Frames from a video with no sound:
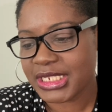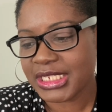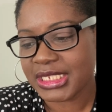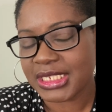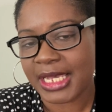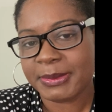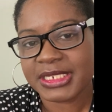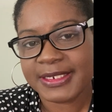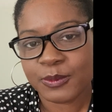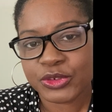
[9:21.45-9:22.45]
And I
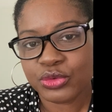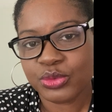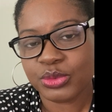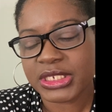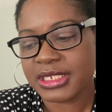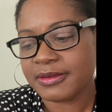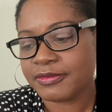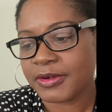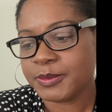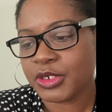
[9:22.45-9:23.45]
believe when you give
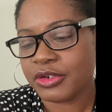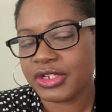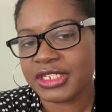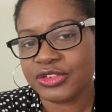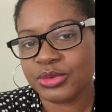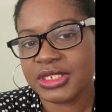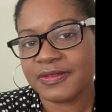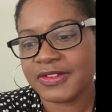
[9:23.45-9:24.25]
from your heart and you give